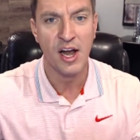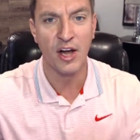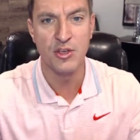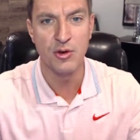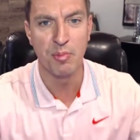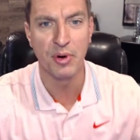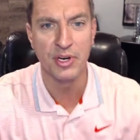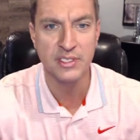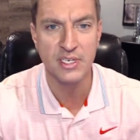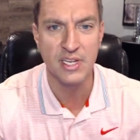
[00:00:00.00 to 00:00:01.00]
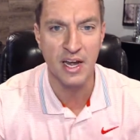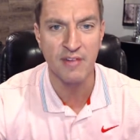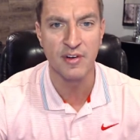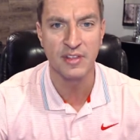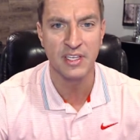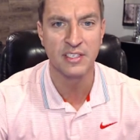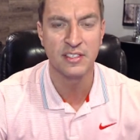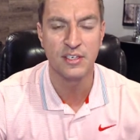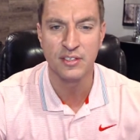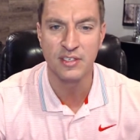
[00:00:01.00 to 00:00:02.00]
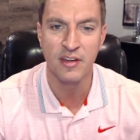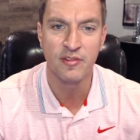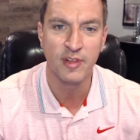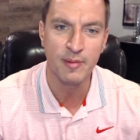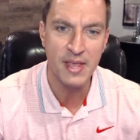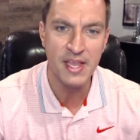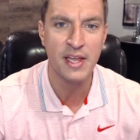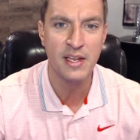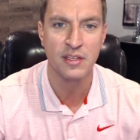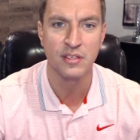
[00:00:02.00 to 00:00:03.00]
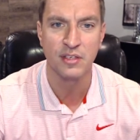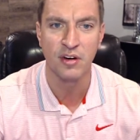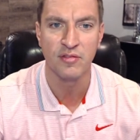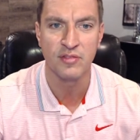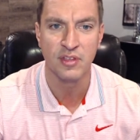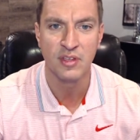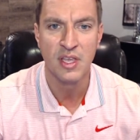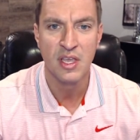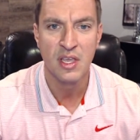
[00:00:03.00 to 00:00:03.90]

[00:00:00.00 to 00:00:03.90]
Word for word: Are you a person that ever thinks to yourself like, "Man, I deserve to